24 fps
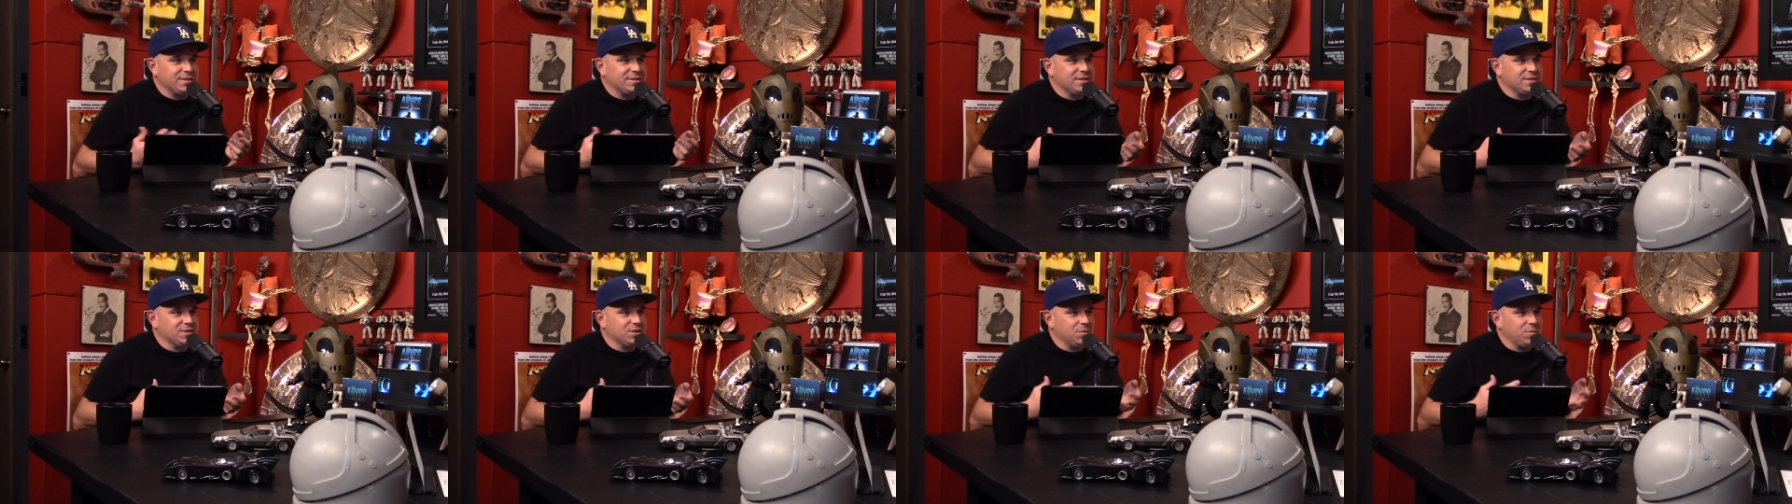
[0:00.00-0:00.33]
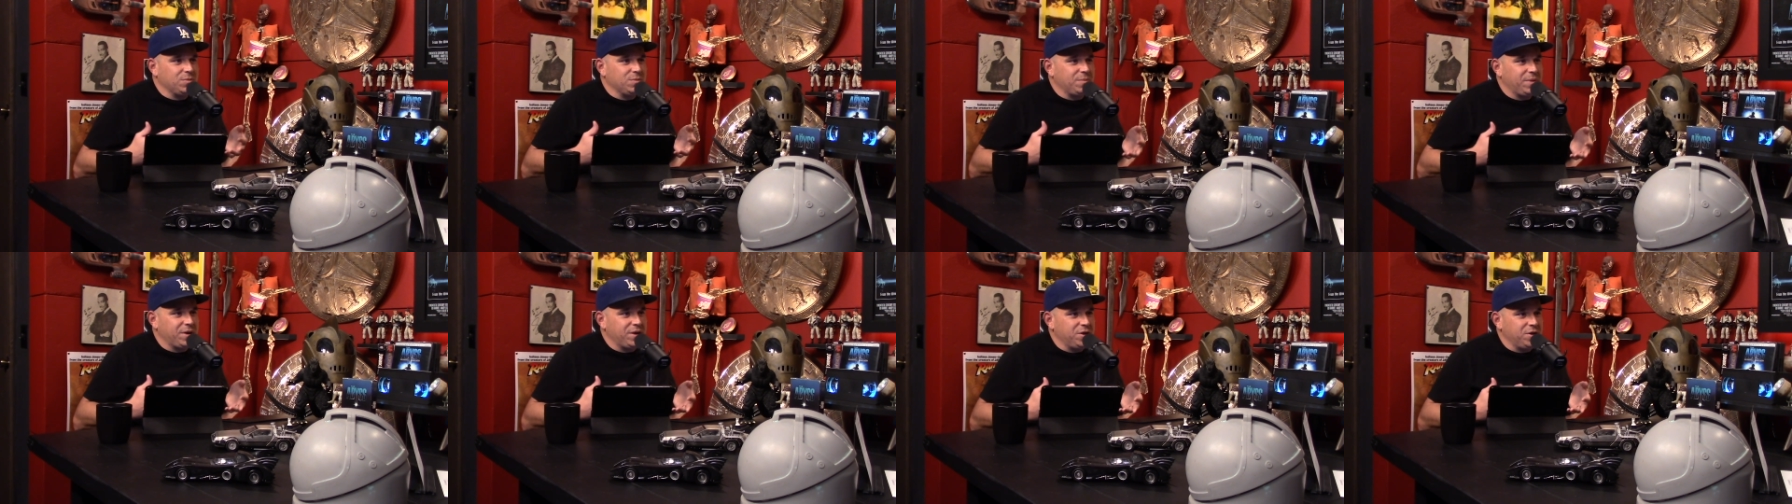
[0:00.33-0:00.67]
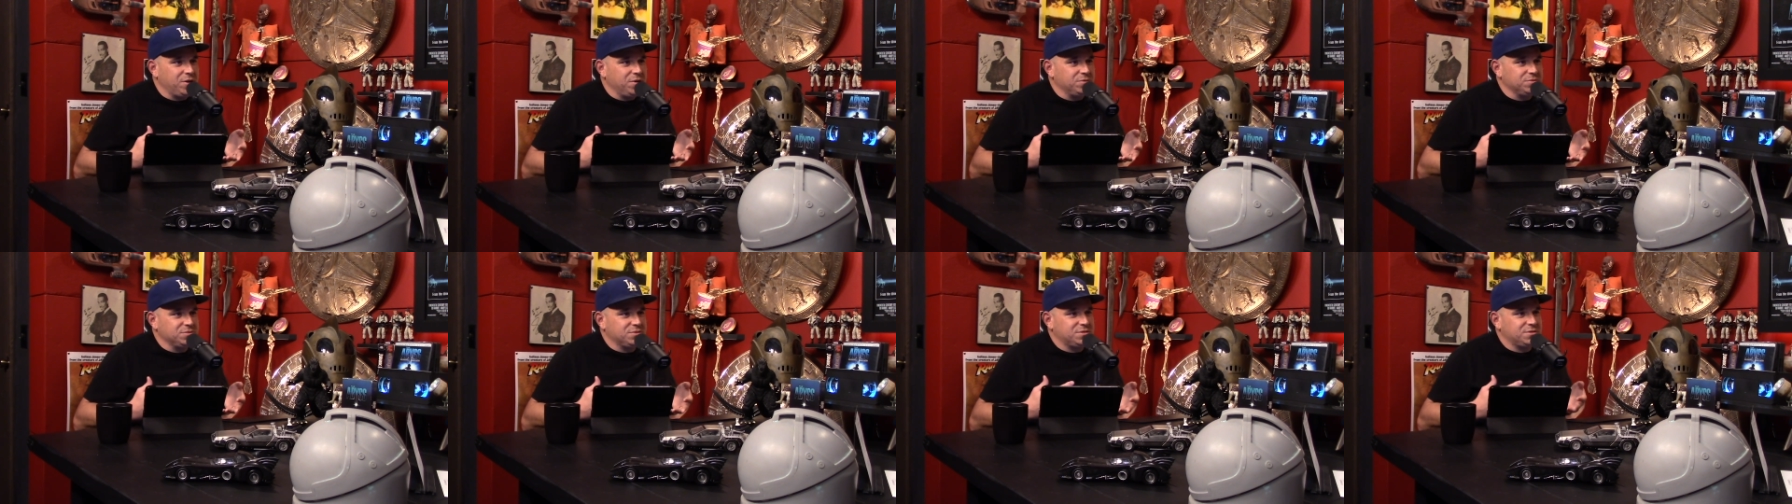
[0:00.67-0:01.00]
sit there with my
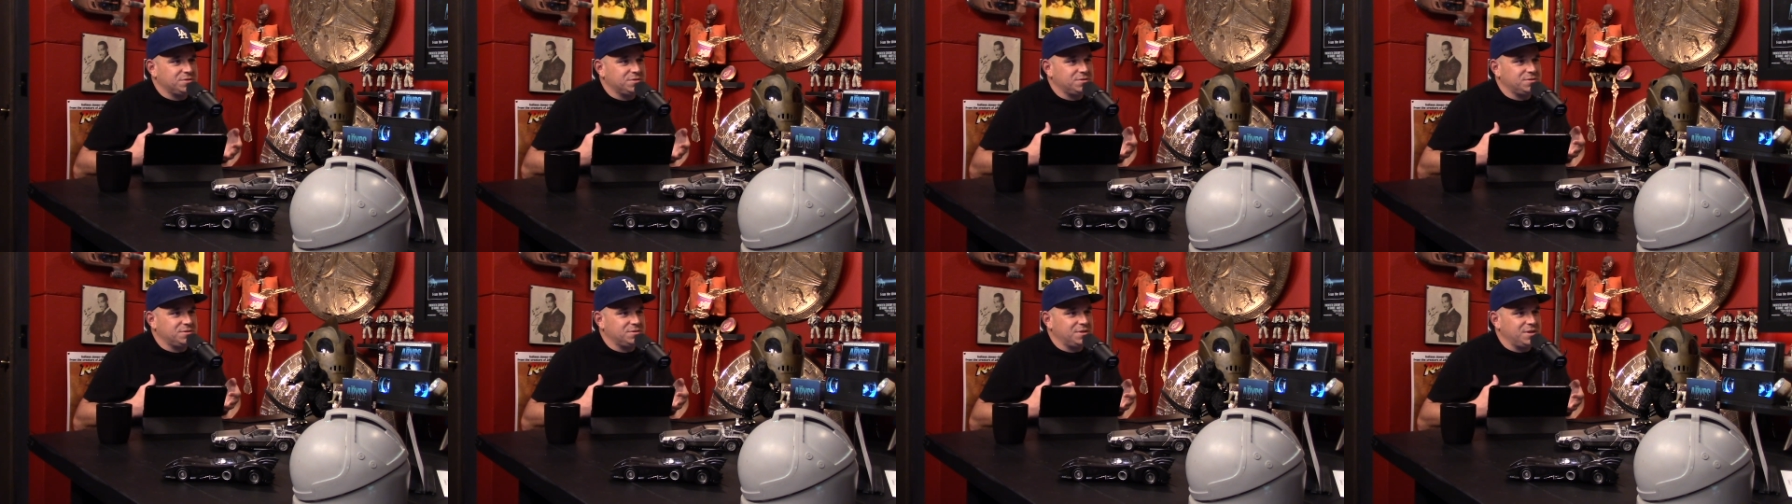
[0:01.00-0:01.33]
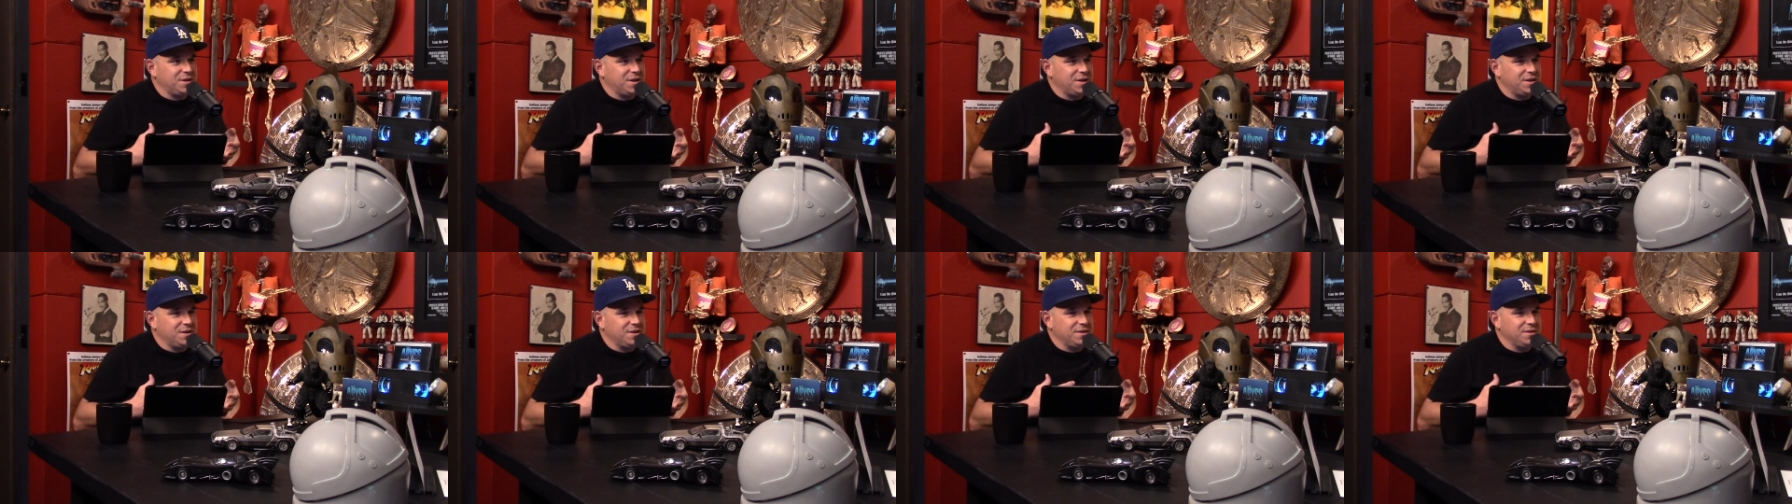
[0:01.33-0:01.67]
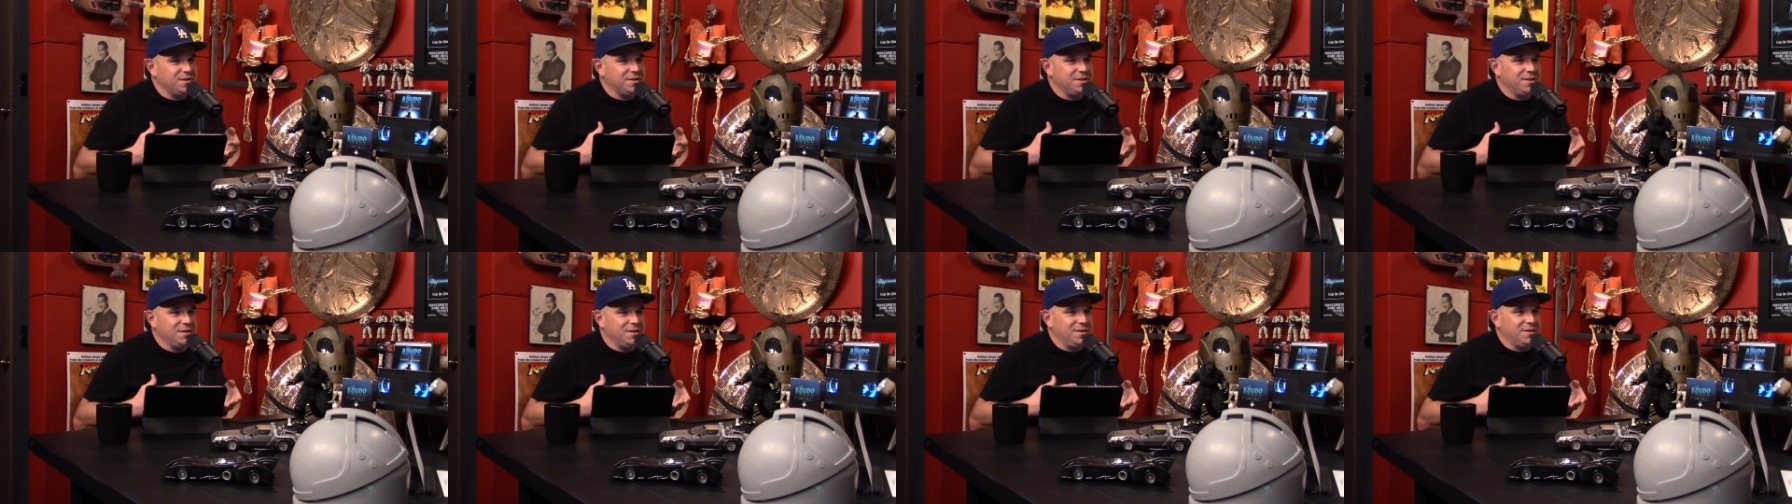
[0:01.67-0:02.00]
notes and